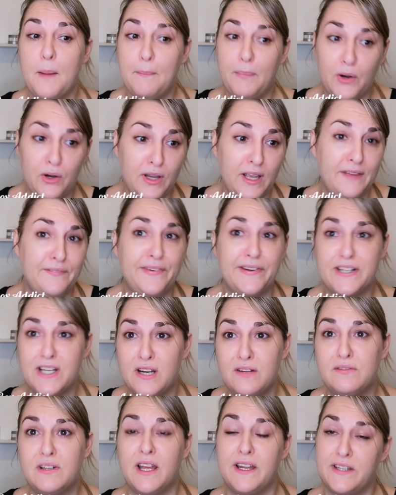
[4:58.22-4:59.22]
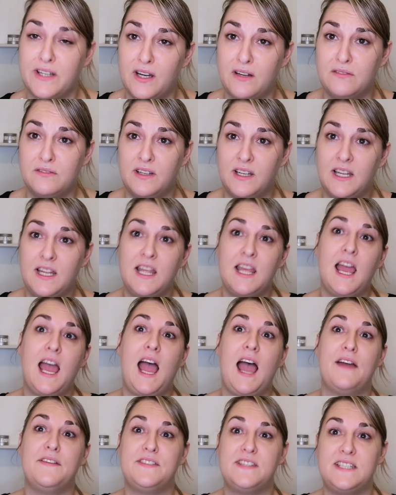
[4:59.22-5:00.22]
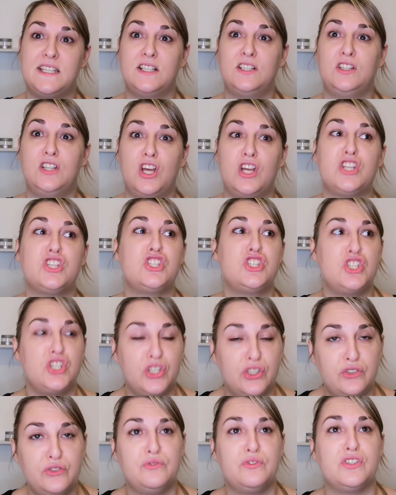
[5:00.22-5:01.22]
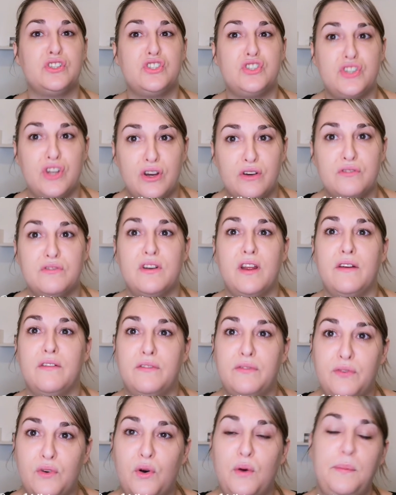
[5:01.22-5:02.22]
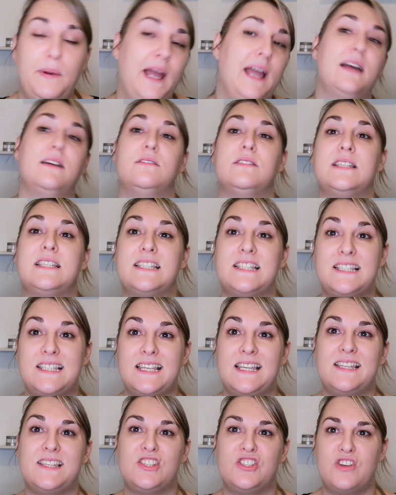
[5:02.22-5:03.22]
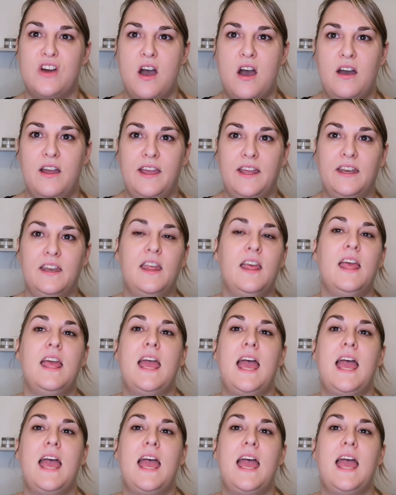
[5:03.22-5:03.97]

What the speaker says: But if I don't, I don't. I've still lost 2 stone and 4 pounds since starting.